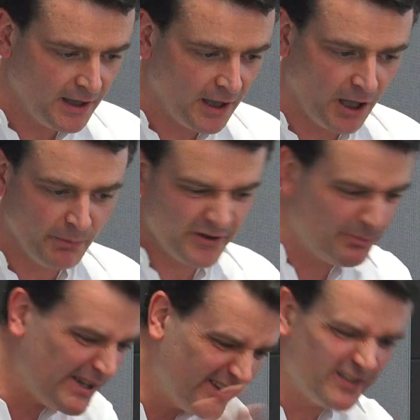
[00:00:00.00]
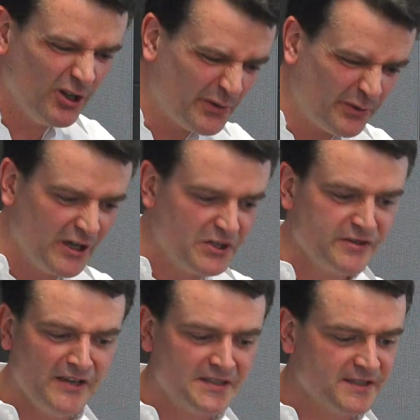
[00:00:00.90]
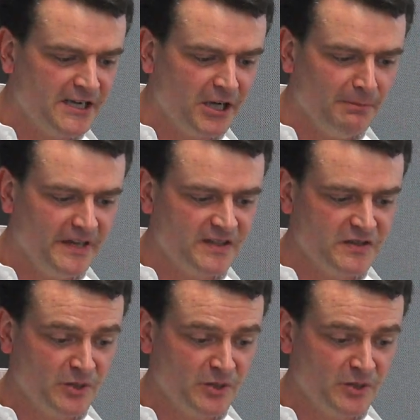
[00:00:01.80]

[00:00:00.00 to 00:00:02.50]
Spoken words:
So there basically is lots of features in there to send up messages